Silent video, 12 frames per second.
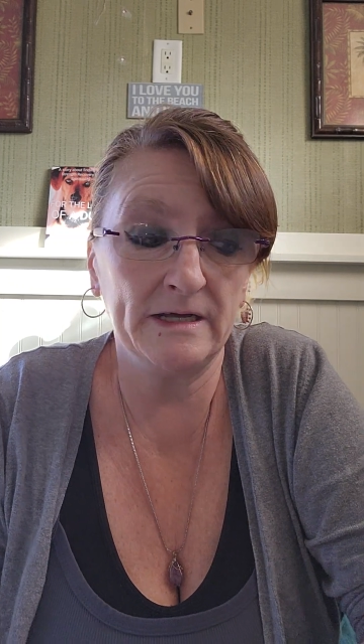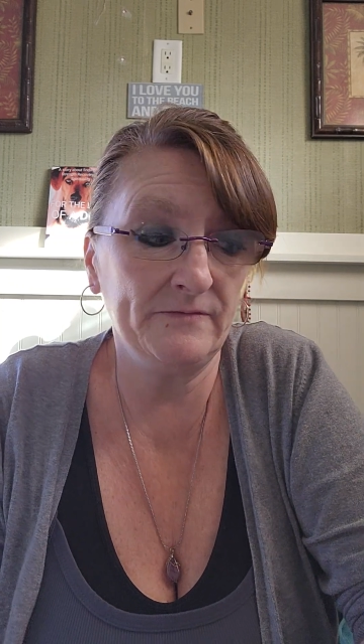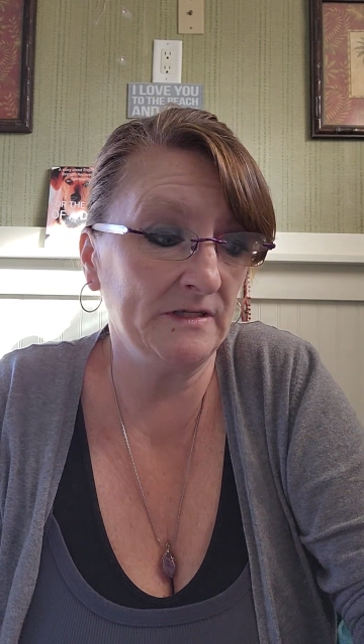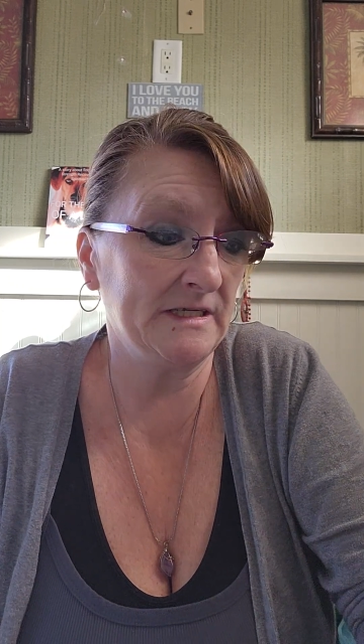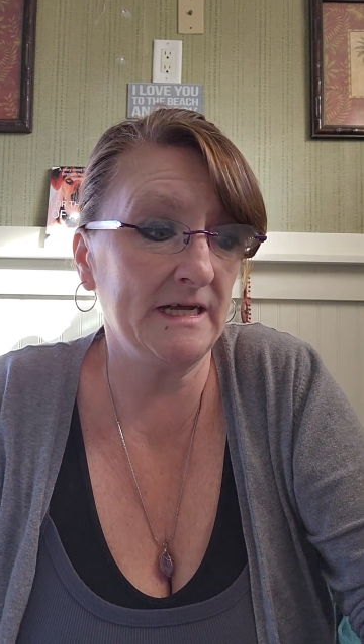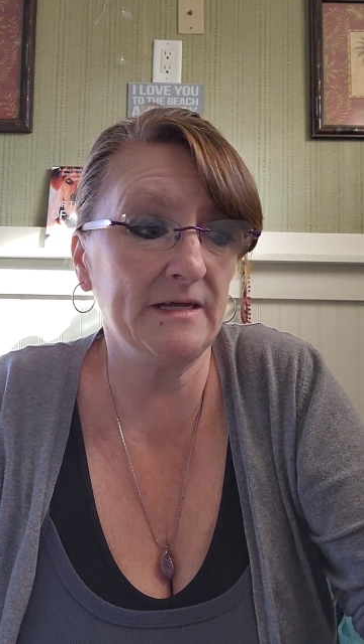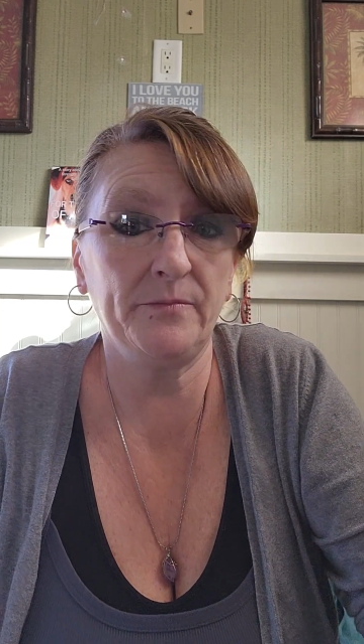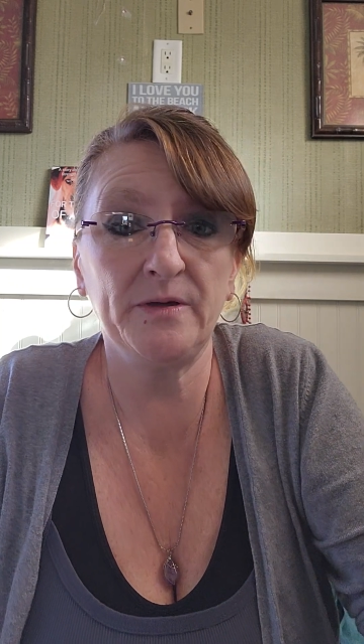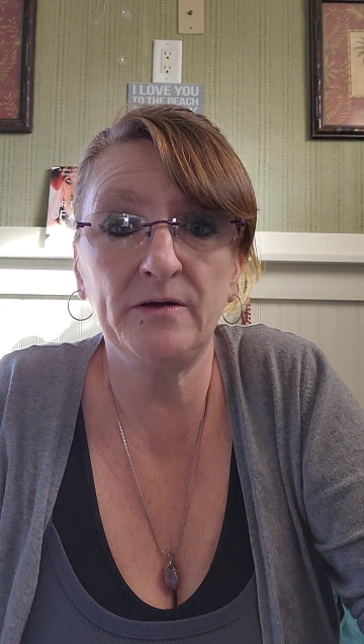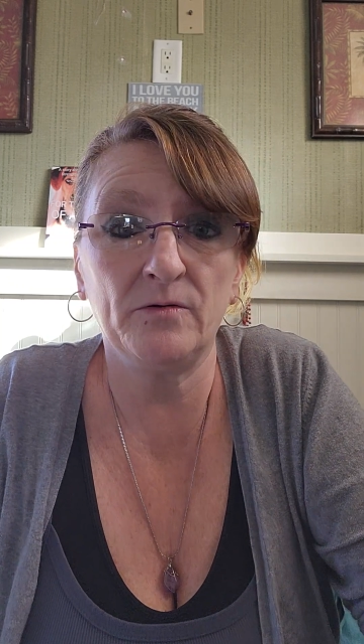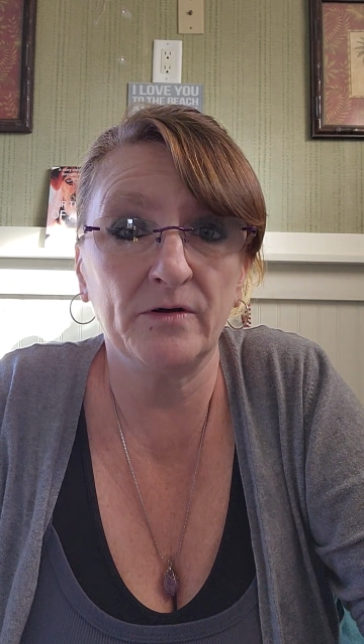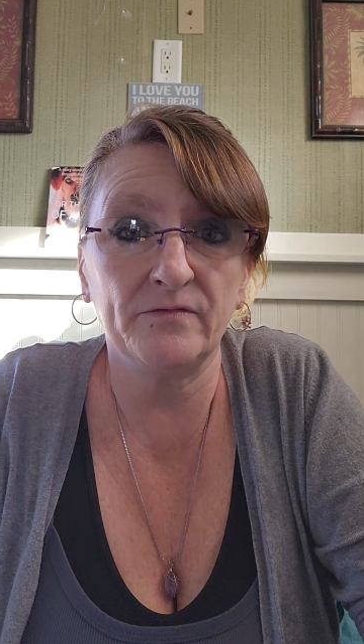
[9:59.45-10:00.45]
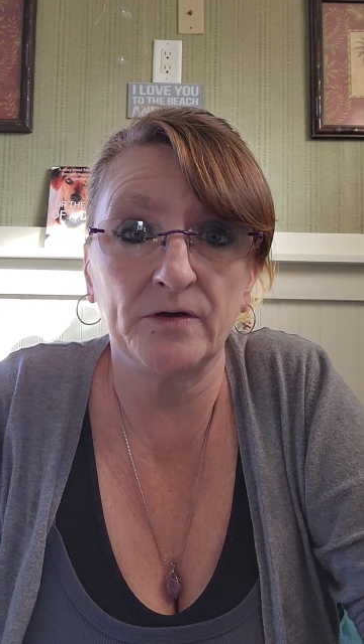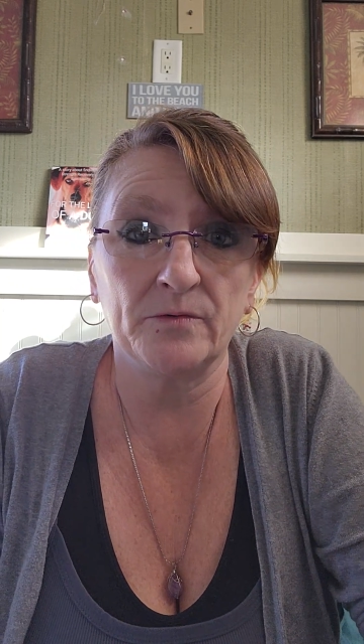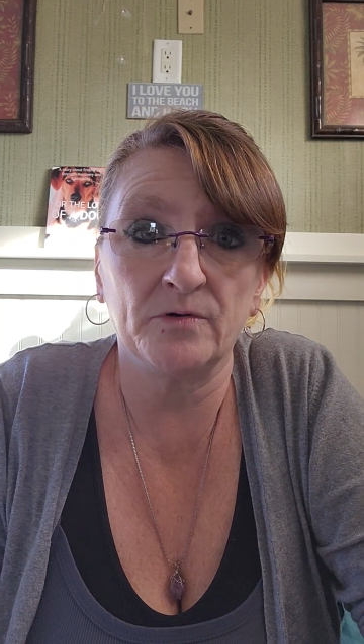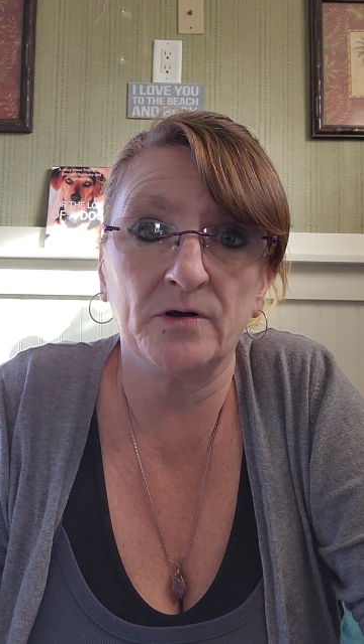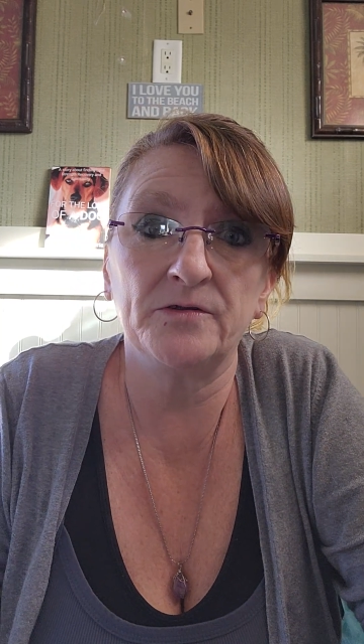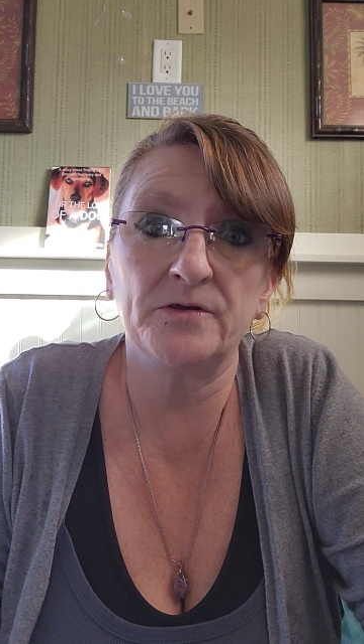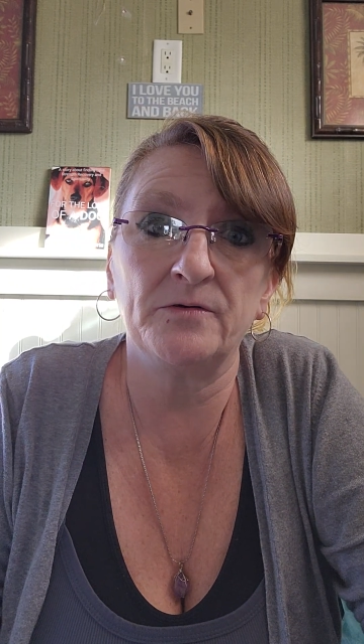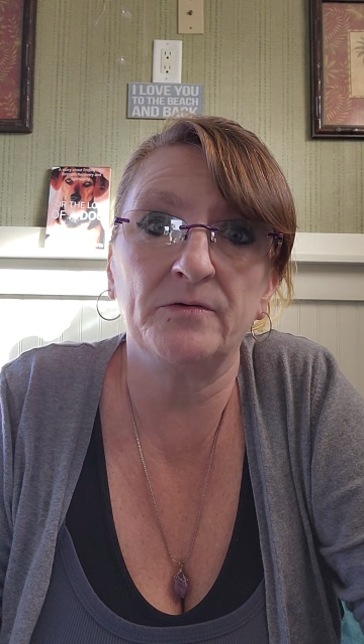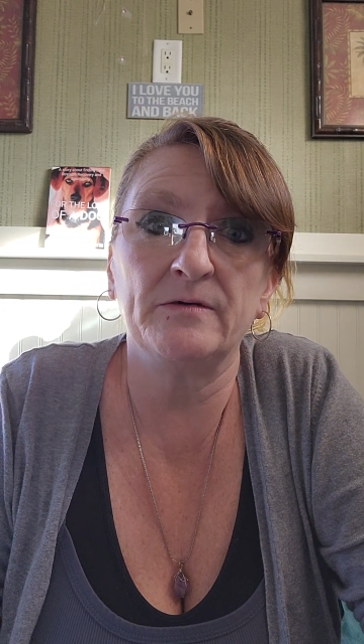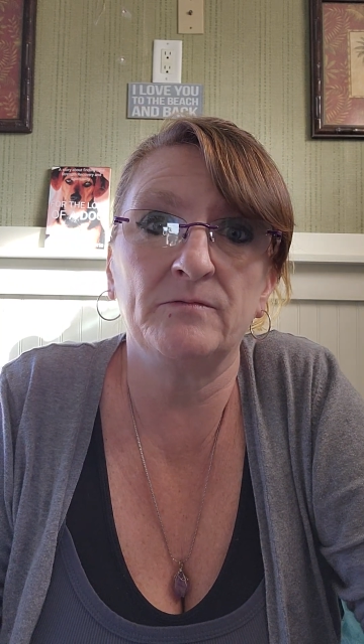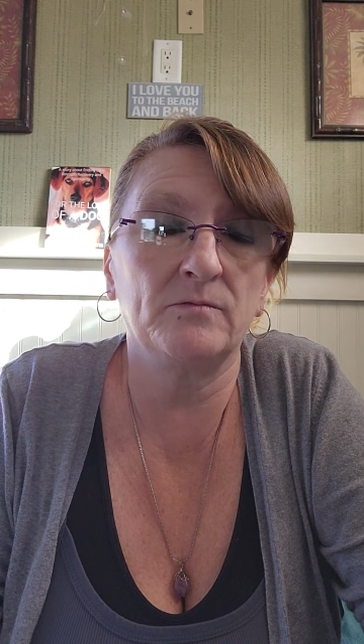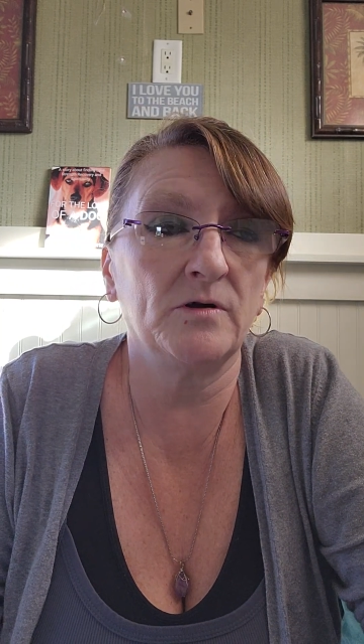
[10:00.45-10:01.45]
even take a pill if you want
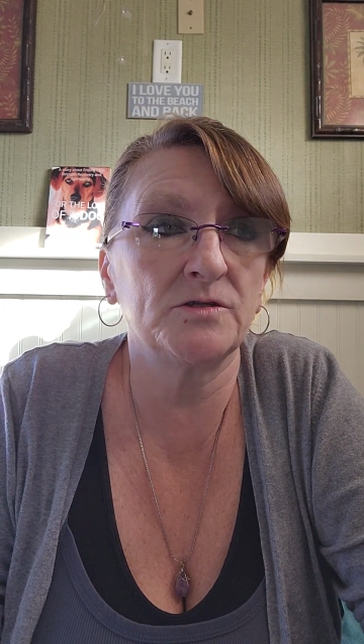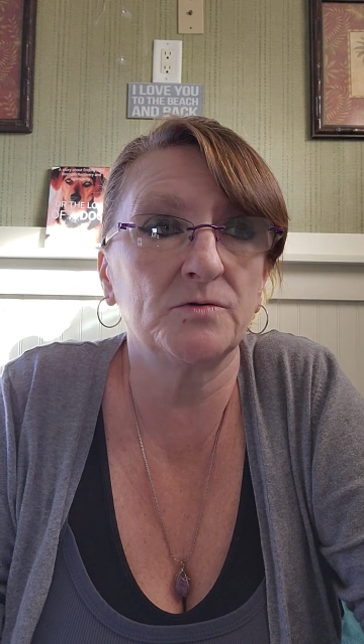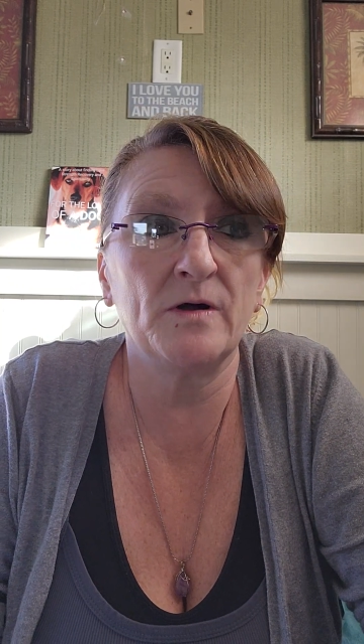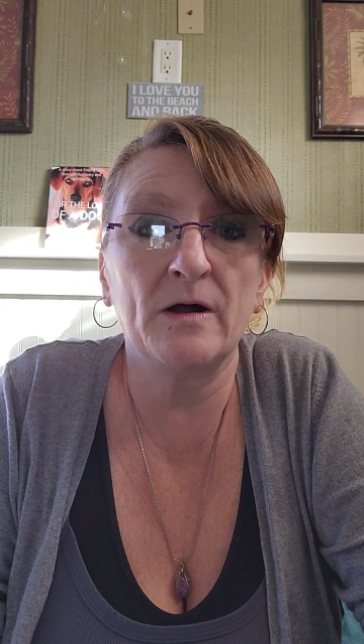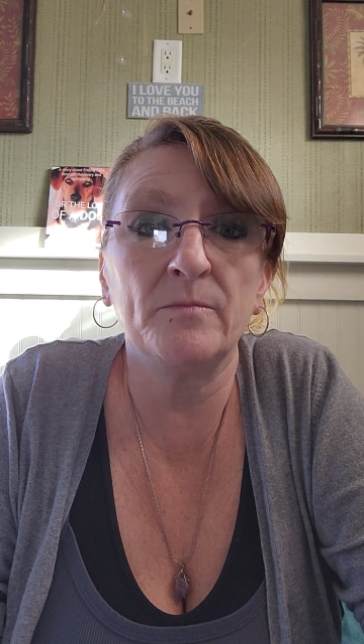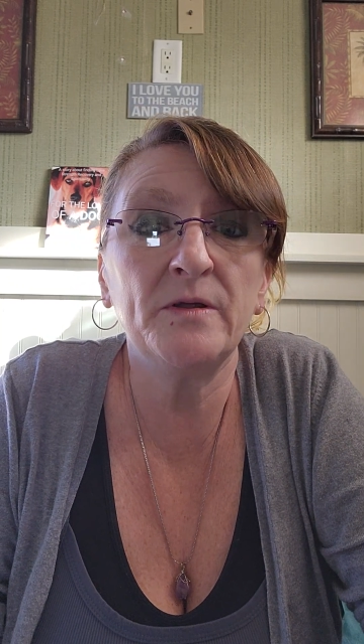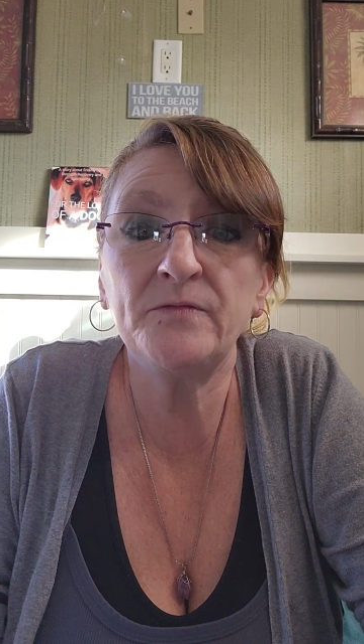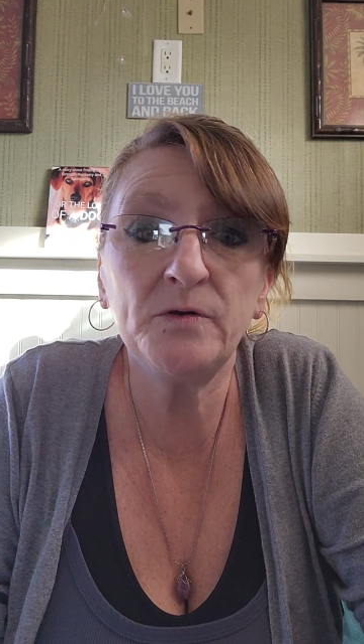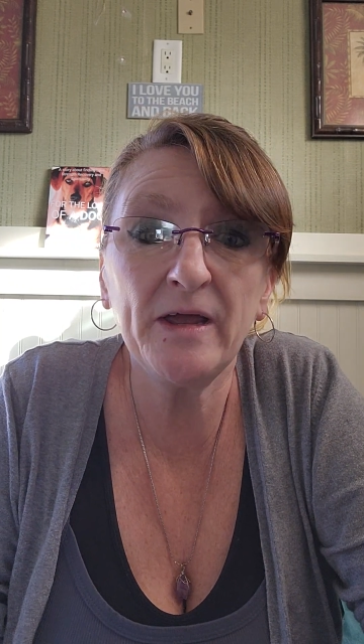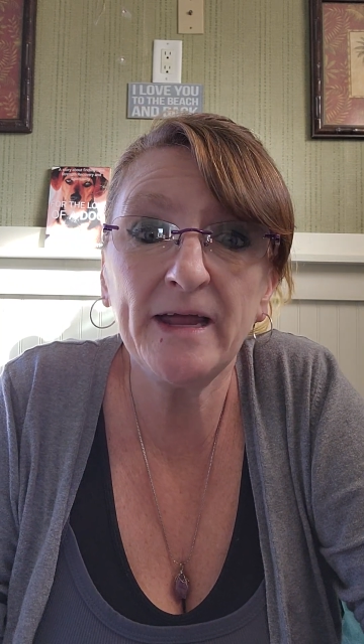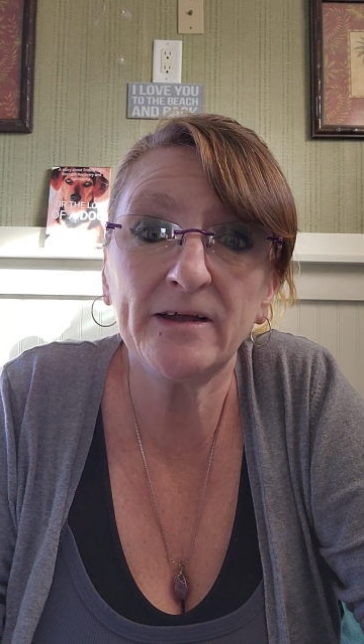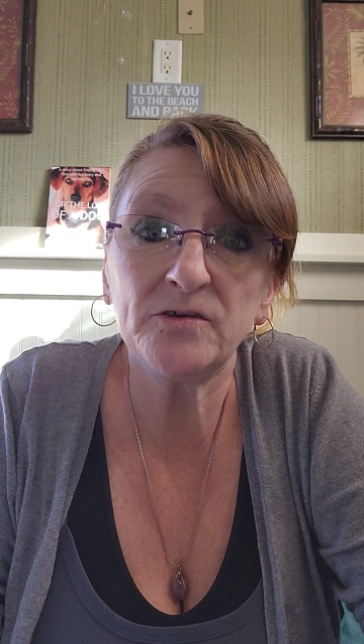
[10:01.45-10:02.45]
to once in a while. But if you can't